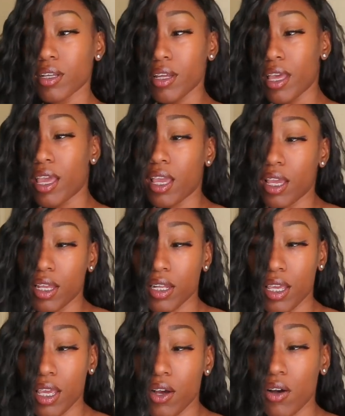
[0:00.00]
and
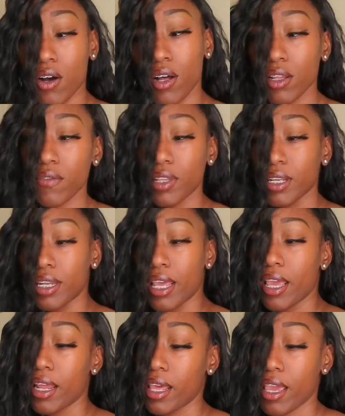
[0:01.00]
get all of the
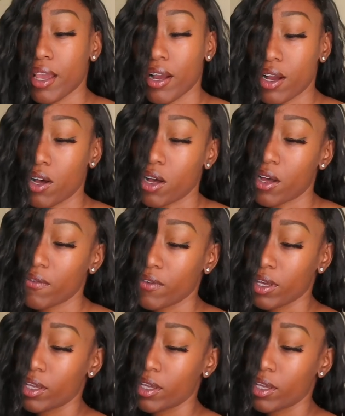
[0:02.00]
dead hair off